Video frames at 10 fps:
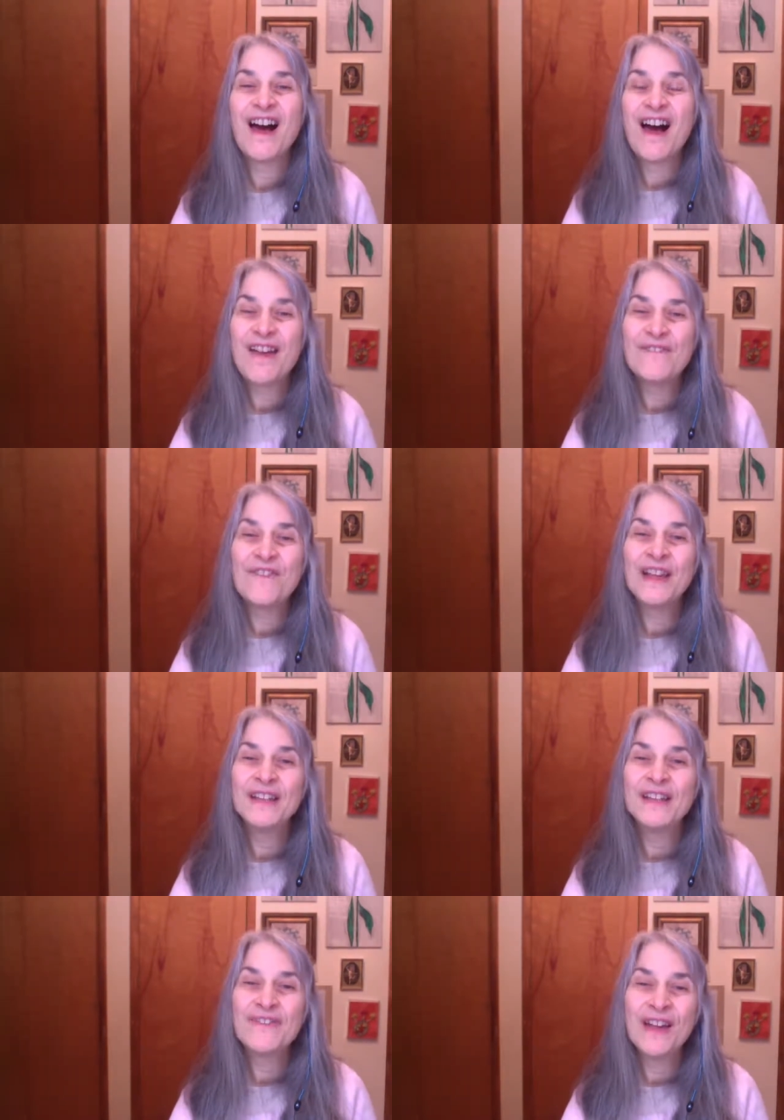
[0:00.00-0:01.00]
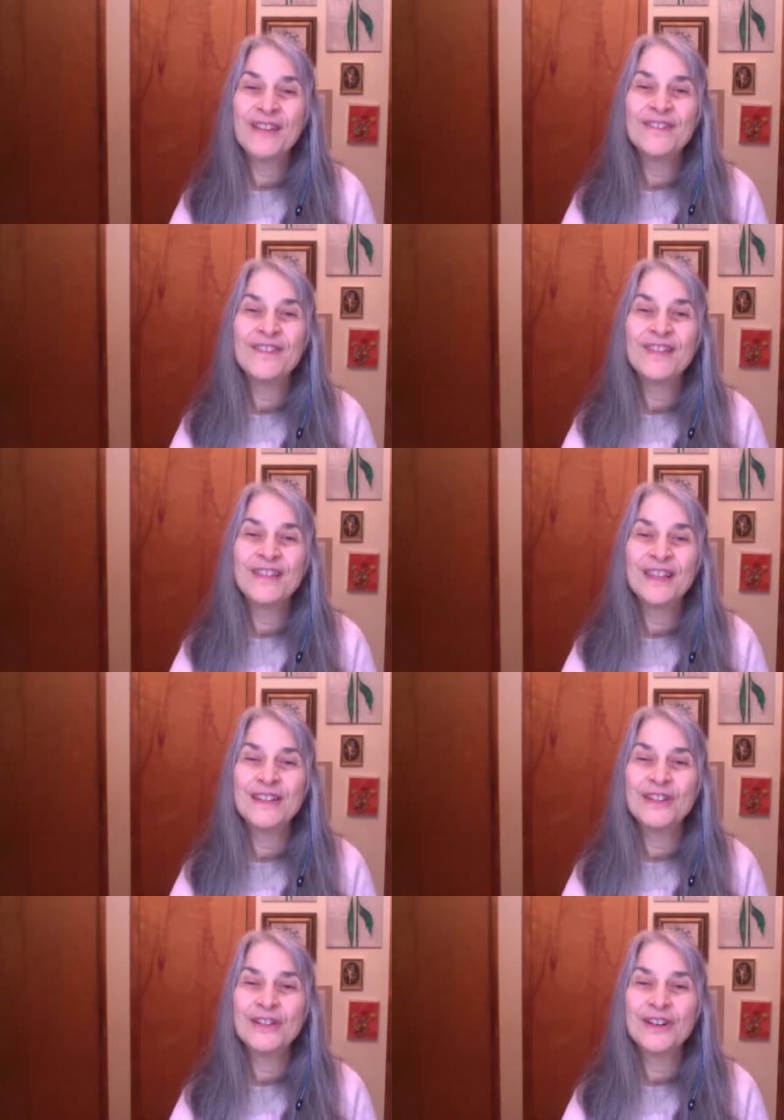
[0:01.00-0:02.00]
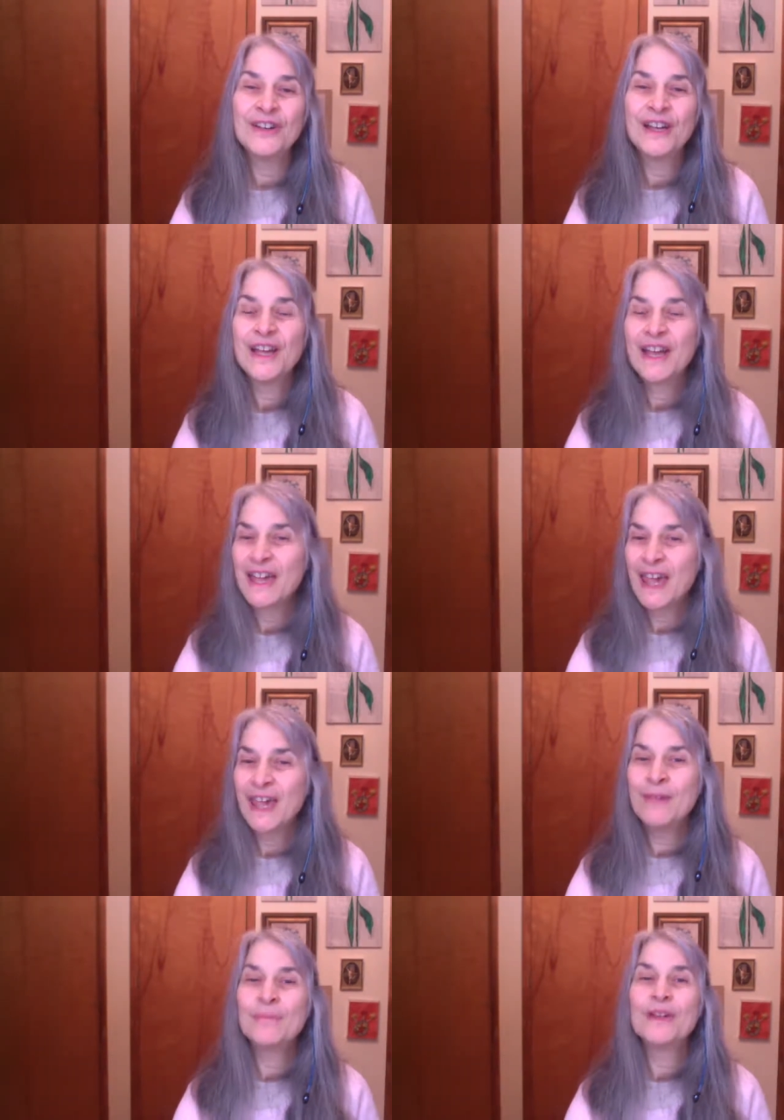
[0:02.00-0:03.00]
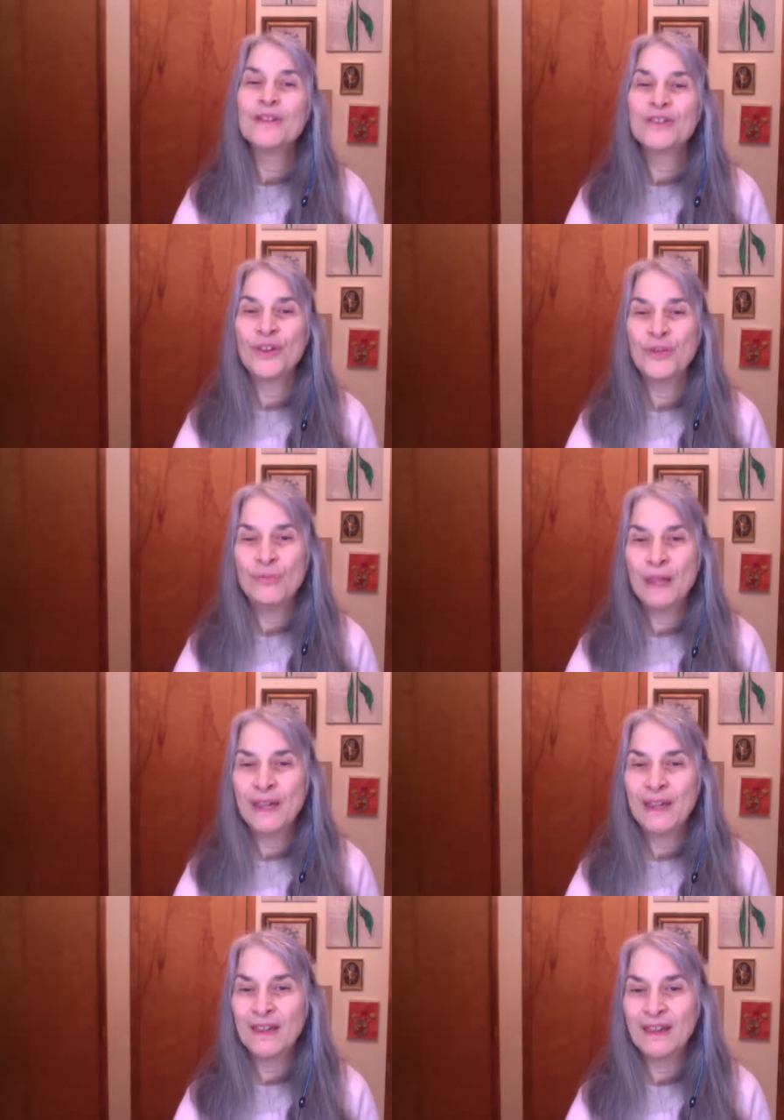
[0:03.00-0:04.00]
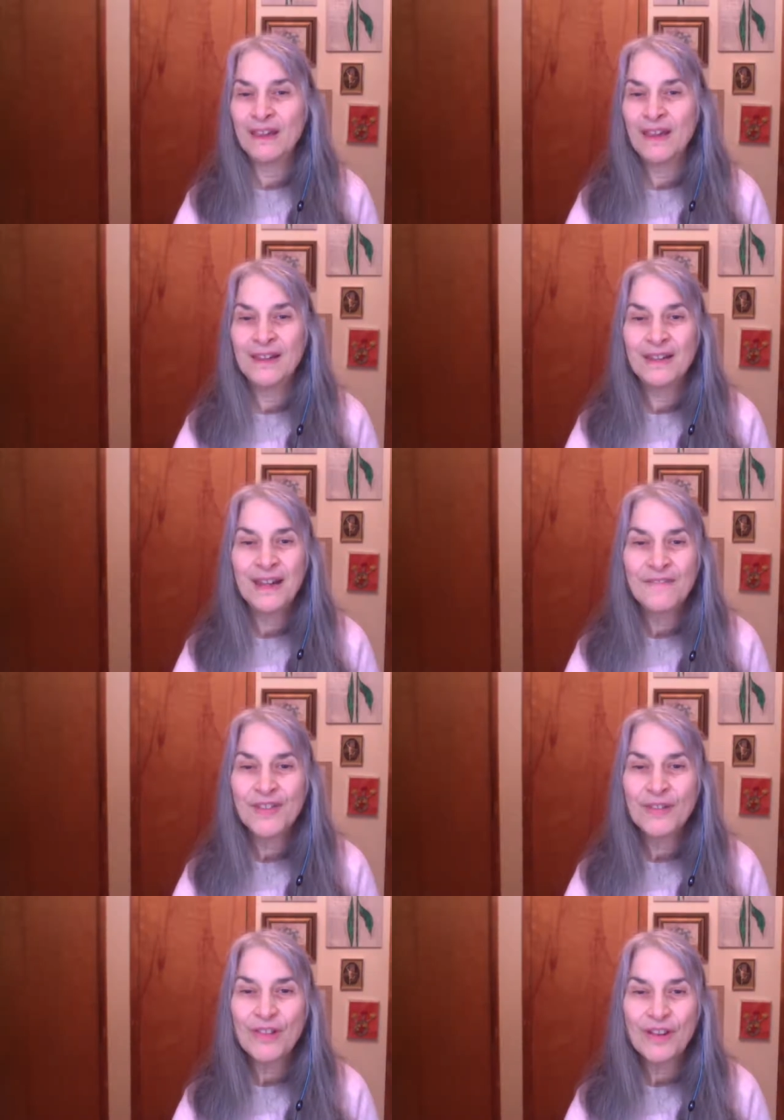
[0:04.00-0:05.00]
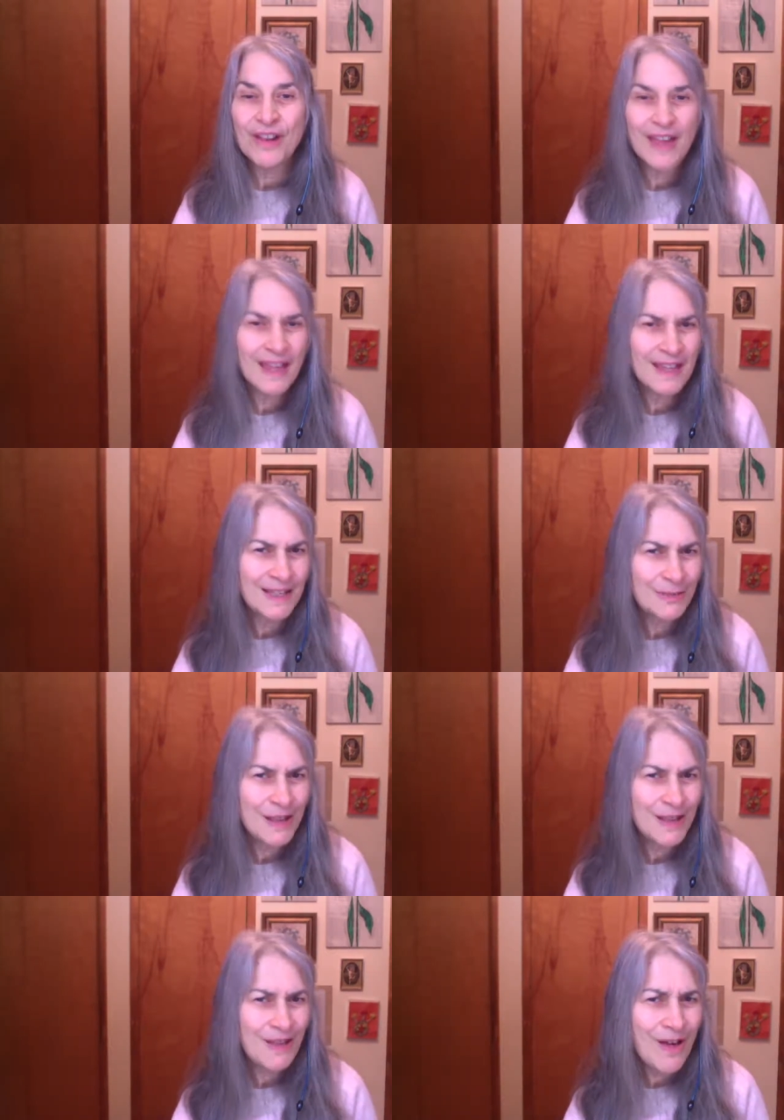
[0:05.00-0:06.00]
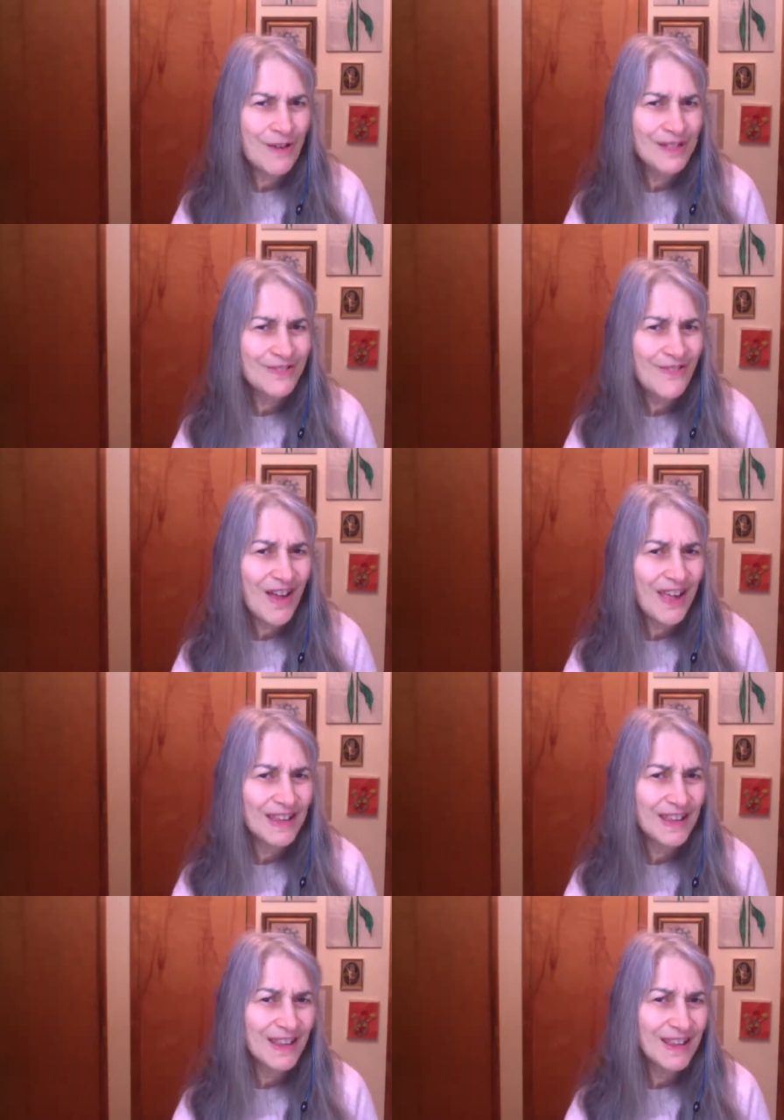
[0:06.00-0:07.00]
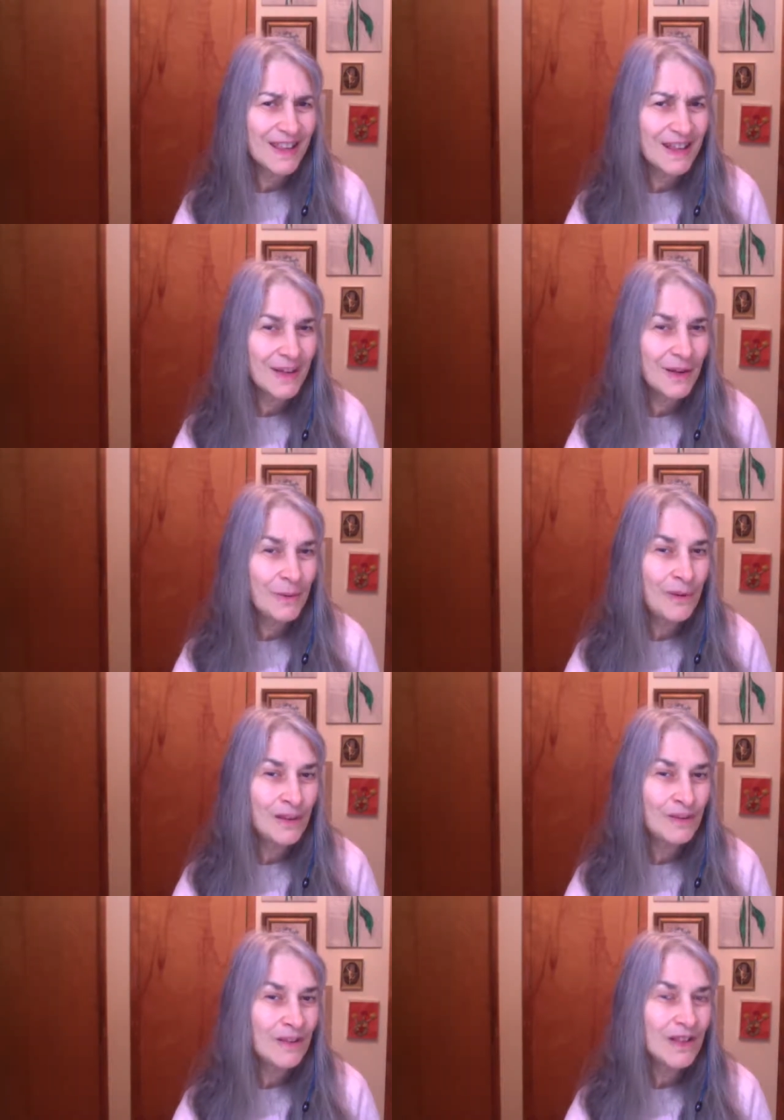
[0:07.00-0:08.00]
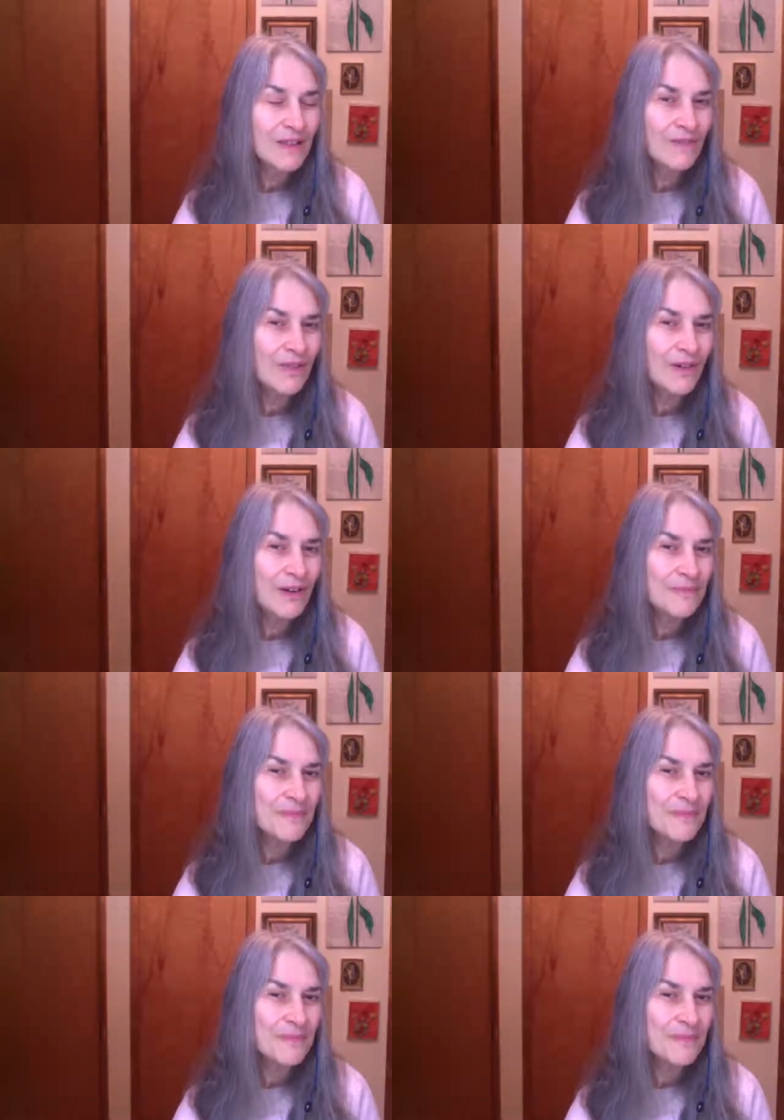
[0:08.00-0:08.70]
I finally found the teacher came to me. I didn't have to look. And that's what you'll always find what you're looking for.